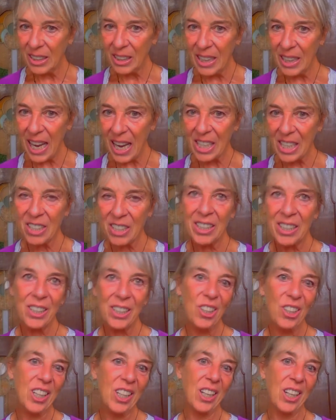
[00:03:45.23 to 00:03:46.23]

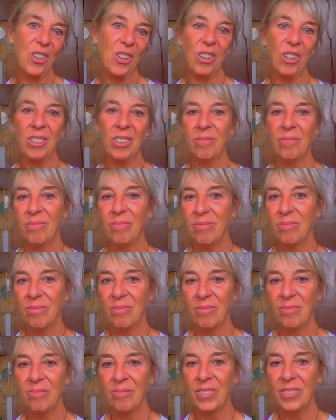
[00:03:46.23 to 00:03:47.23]
Actually, not at all.
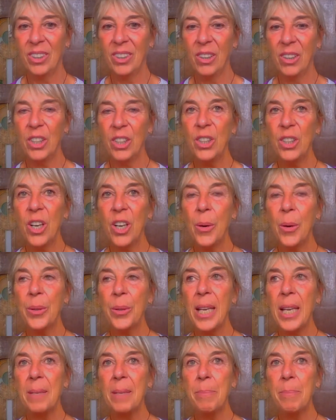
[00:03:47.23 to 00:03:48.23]
No, you know,
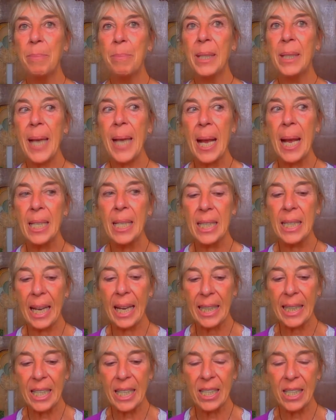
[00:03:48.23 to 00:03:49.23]
the Michael
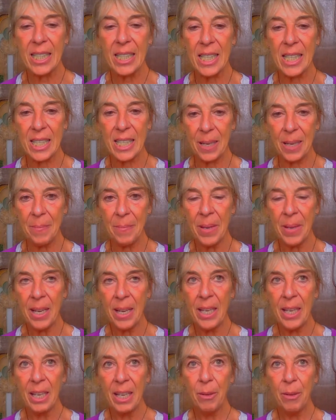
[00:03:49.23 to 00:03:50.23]
Diakir system,
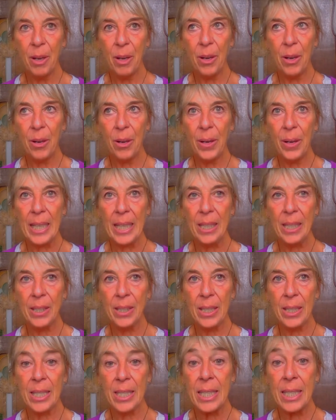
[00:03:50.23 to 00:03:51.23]
in
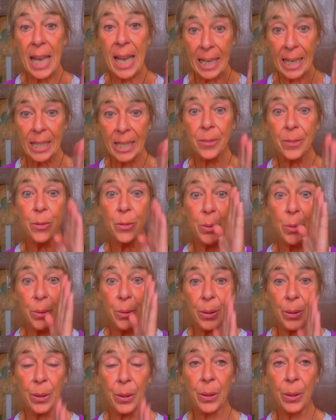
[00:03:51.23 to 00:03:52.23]
the second
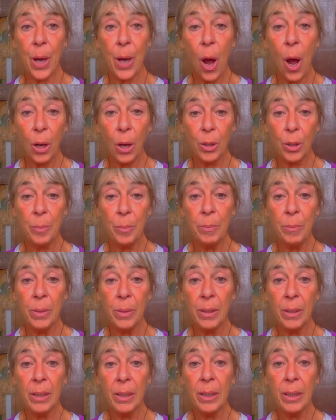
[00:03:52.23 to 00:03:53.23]
column,
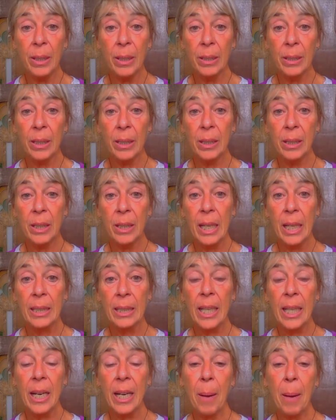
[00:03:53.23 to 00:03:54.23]
mm-hmm.
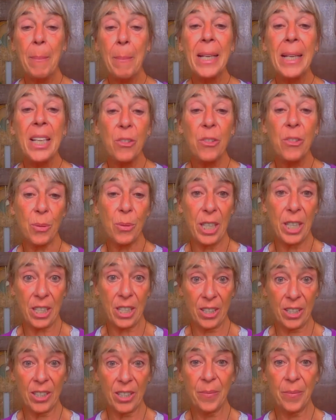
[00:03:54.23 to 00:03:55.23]
there are many
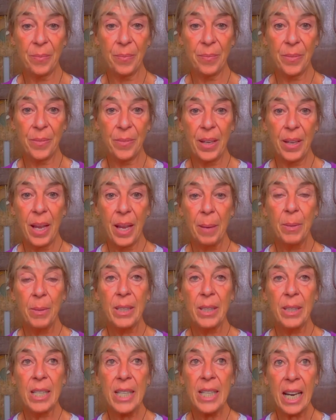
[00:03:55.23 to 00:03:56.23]
trees.
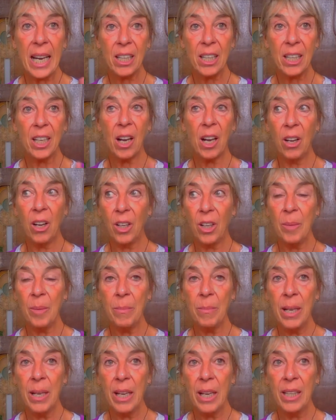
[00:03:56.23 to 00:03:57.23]
Mm-hmm. The second
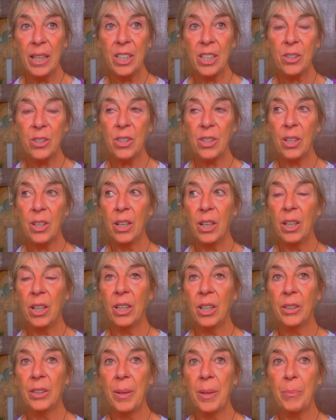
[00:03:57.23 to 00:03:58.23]
column is
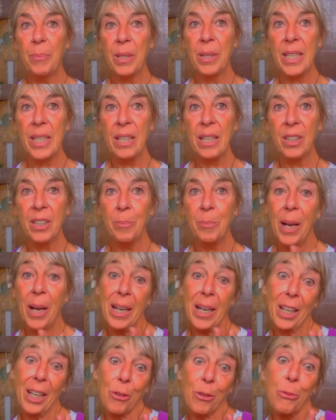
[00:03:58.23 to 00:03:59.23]
represented
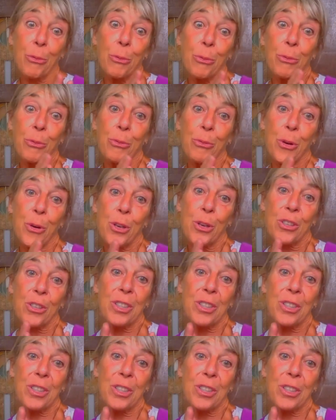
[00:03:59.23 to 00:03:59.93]
by like a first